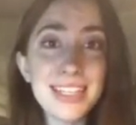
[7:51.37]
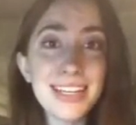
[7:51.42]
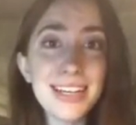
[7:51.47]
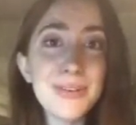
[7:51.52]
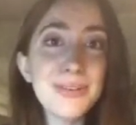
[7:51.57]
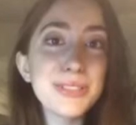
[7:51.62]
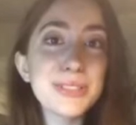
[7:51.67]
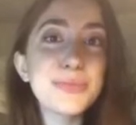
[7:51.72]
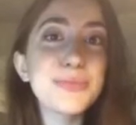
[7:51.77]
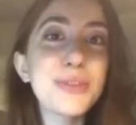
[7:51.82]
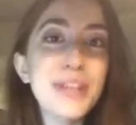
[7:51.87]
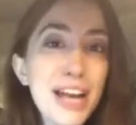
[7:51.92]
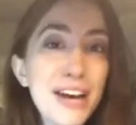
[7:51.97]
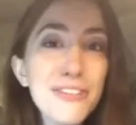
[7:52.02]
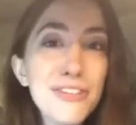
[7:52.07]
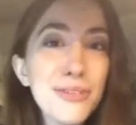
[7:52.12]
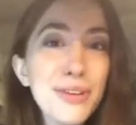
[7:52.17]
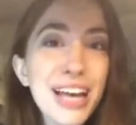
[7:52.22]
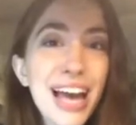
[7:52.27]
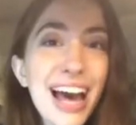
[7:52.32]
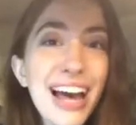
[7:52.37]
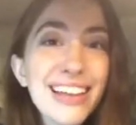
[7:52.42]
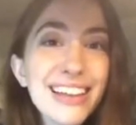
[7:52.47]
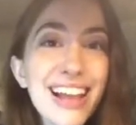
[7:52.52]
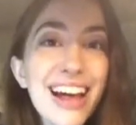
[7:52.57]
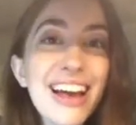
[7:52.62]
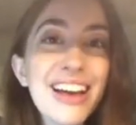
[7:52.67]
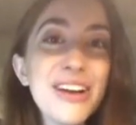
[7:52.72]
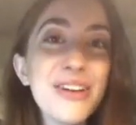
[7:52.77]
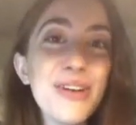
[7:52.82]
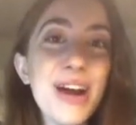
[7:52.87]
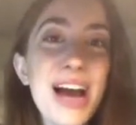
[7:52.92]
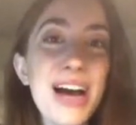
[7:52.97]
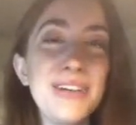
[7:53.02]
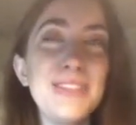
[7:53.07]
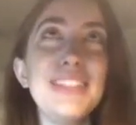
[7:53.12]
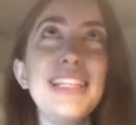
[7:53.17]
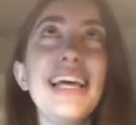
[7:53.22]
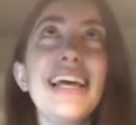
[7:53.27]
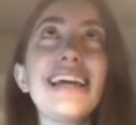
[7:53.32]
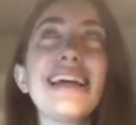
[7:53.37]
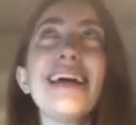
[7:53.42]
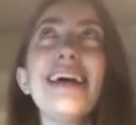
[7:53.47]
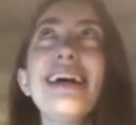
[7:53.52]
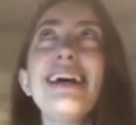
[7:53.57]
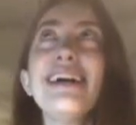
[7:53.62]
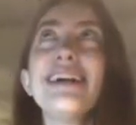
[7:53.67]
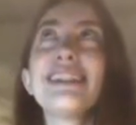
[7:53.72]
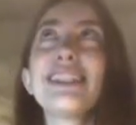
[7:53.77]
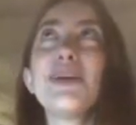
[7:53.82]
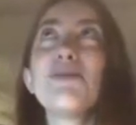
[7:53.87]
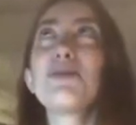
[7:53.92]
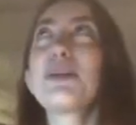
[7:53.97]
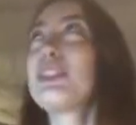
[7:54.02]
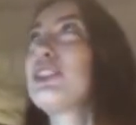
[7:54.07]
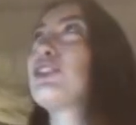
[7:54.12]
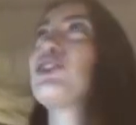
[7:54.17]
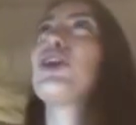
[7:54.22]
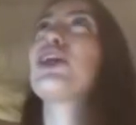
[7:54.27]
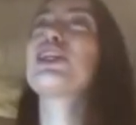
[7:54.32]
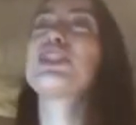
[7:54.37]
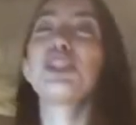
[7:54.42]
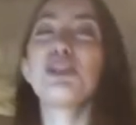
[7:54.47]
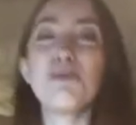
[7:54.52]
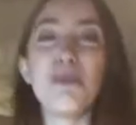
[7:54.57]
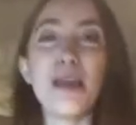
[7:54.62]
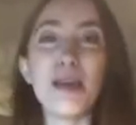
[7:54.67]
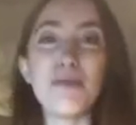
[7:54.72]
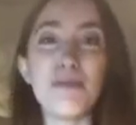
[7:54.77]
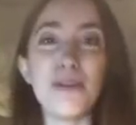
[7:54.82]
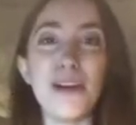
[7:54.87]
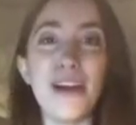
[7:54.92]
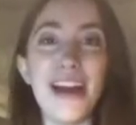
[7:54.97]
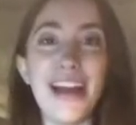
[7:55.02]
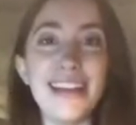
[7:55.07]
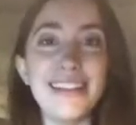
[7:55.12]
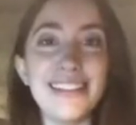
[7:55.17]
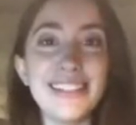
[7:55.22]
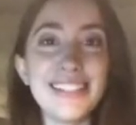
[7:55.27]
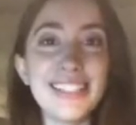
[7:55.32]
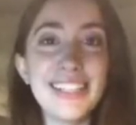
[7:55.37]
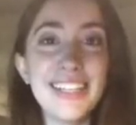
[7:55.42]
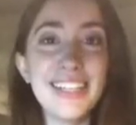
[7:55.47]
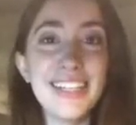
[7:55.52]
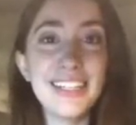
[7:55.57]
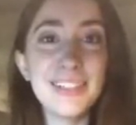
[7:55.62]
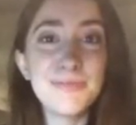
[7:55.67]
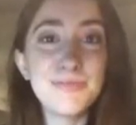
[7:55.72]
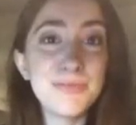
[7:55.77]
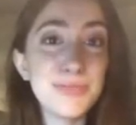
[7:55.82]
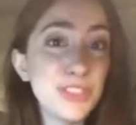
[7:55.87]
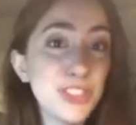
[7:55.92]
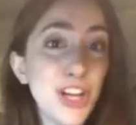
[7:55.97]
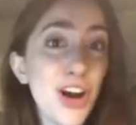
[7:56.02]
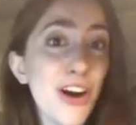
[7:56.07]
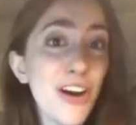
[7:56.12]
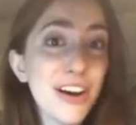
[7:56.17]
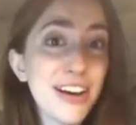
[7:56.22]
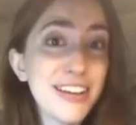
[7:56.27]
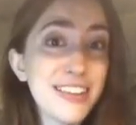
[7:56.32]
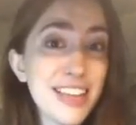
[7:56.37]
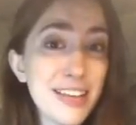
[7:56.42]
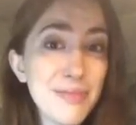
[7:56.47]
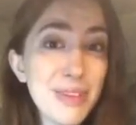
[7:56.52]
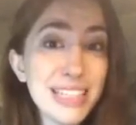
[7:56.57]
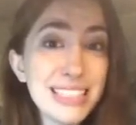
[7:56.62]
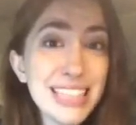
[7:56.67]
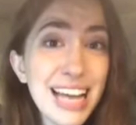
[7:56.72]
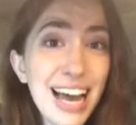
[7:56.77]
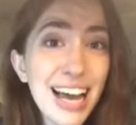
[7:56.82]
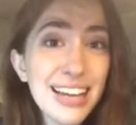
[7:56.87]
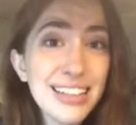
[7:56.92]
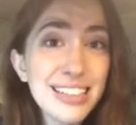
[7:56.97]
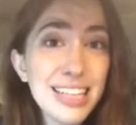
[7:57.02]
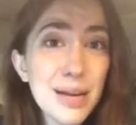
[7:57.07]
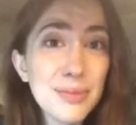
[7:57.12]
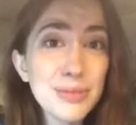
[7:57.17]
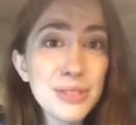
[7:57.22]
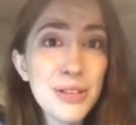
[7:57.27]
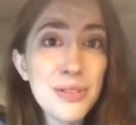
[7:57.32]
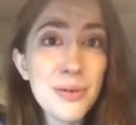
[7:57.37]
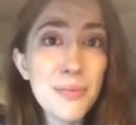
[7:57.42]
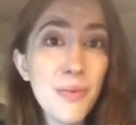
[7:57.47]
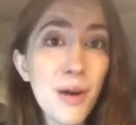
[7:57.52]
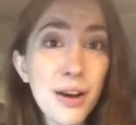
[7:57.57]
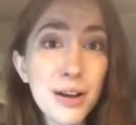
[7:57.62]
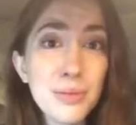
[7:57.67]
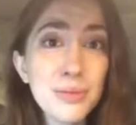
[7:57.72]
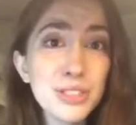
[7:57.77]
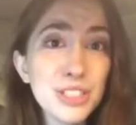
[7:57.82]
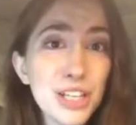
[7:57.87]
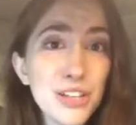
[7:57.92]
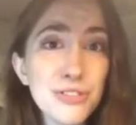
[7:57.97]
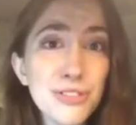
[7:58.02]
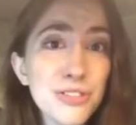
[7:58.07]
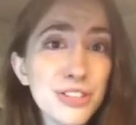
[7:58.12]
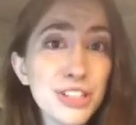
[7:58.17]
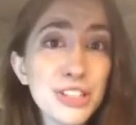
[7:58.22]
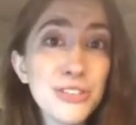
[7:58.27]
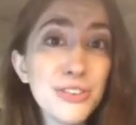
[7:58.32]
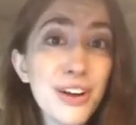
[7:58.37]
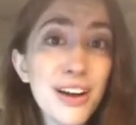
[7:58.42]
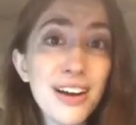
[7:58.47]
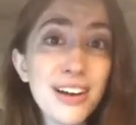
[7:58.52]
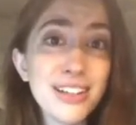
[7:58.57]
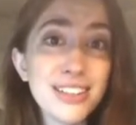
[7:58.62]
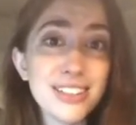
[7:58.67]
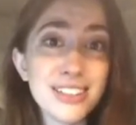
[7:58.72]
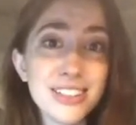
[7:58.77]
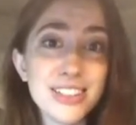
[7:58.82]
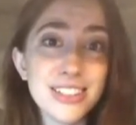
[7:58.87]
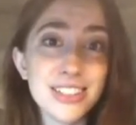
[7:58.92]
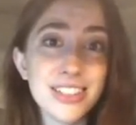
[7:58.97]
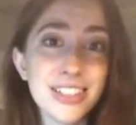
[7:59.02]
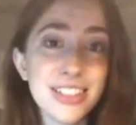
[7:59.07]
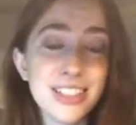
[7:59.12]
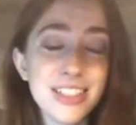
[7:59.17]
It was whatever we had lying around, like some construction paper and chalk that my dad kept on the bottom shelf of the garage.